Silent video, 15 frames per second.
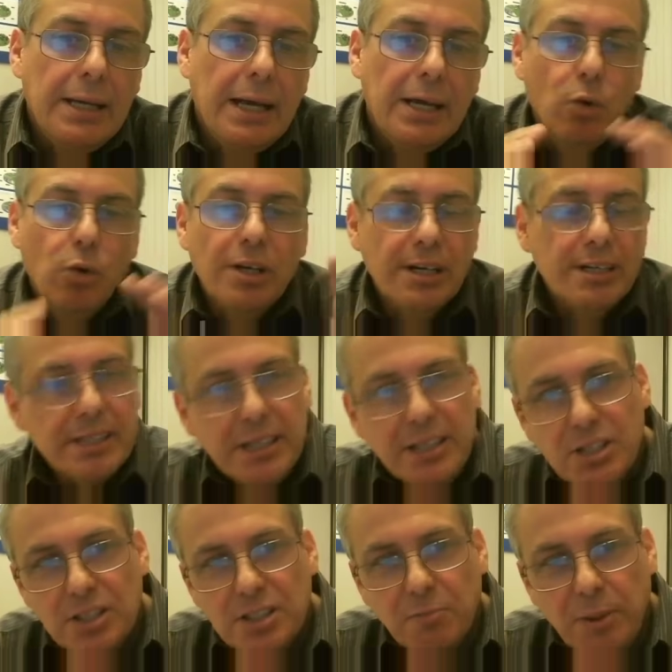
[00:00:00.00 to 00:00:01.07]

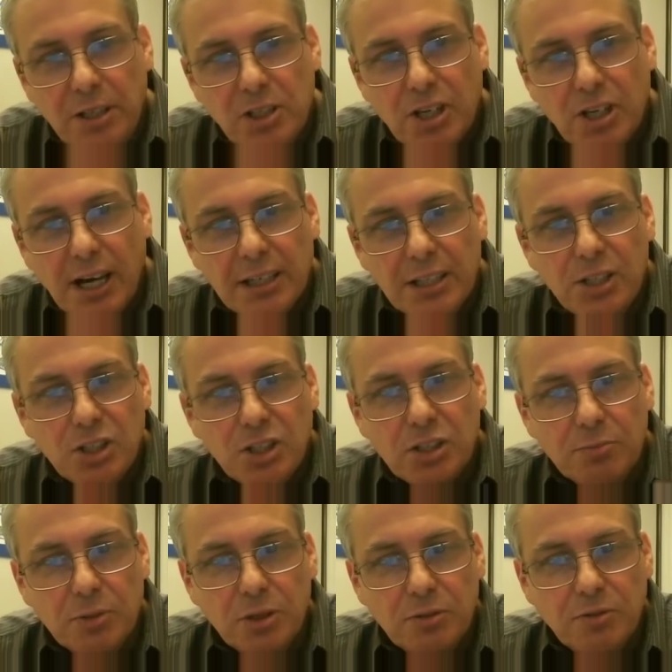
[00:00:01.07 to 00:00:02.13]
organizations have been
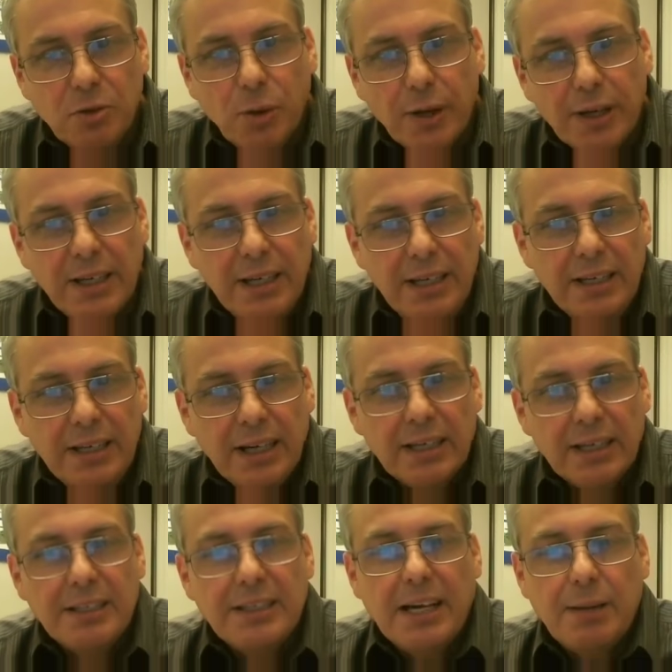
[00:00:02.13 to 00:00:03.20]
challenged to move quickly and
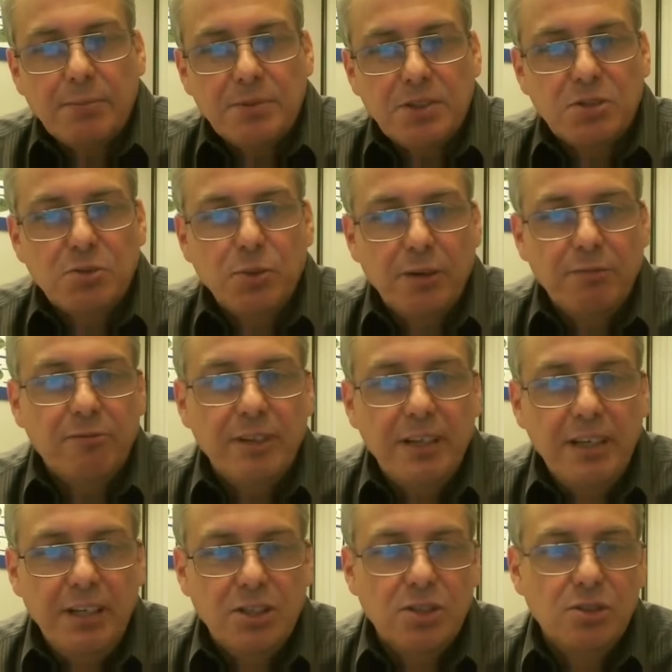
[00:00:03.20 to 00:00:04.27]
adapt
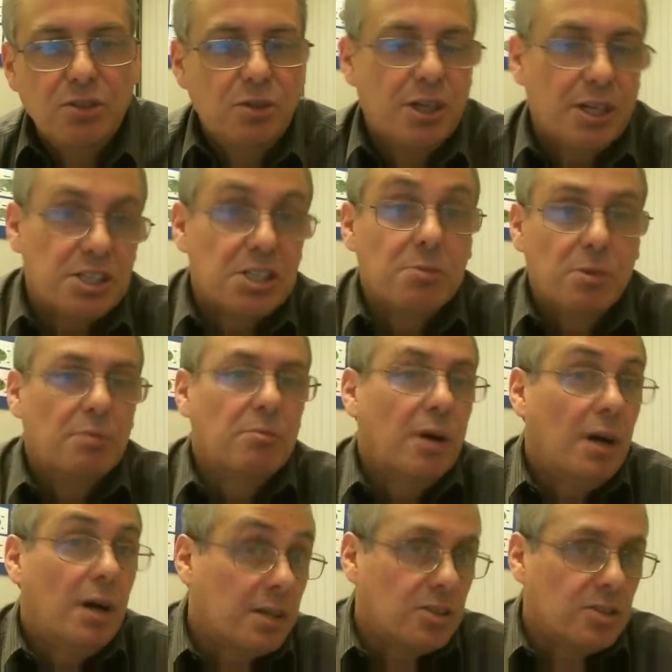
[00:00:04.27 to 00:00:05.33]
swiftly to customer
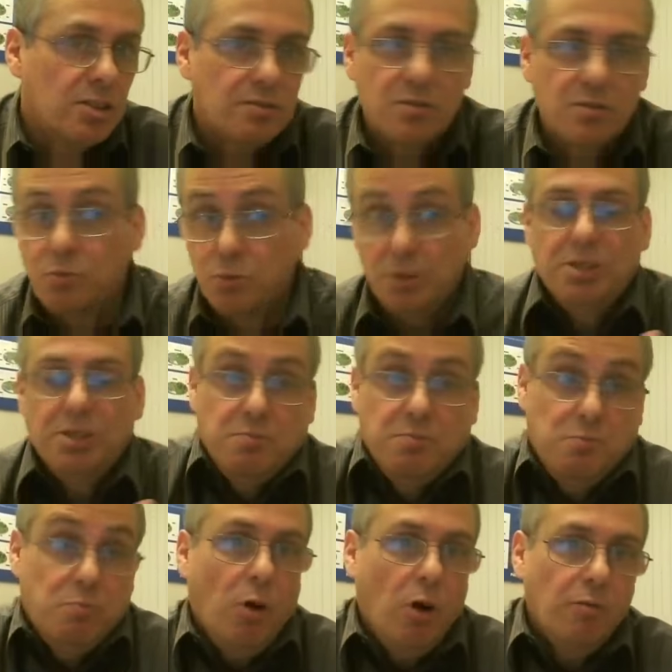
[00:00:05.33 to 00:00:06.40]
market shifts, which is
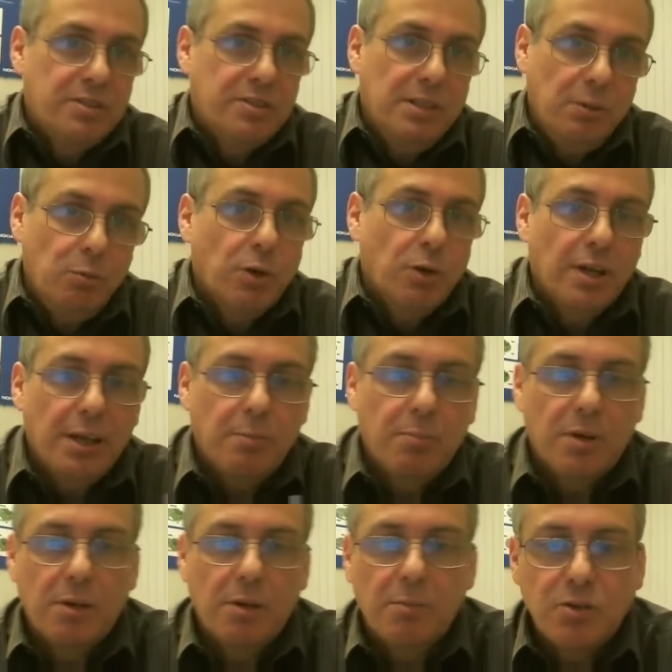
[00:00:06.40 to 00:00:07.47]
obviously one of their
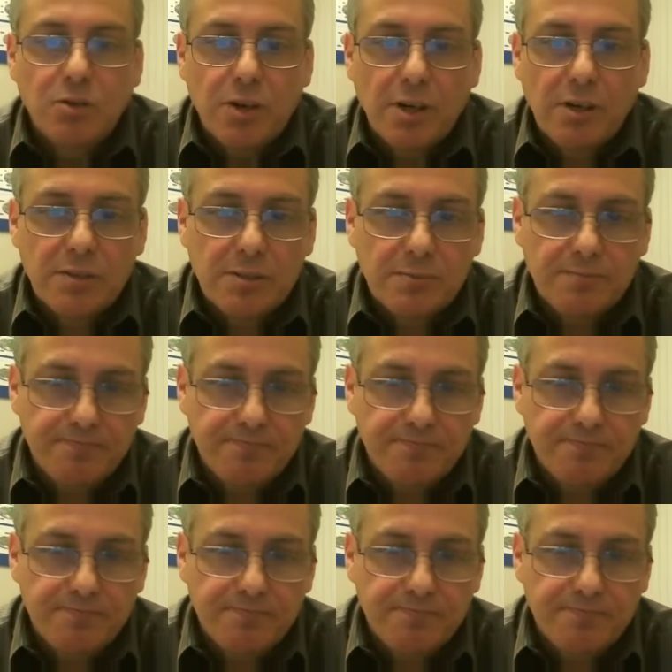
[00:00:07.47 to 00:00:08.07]
primary drivers.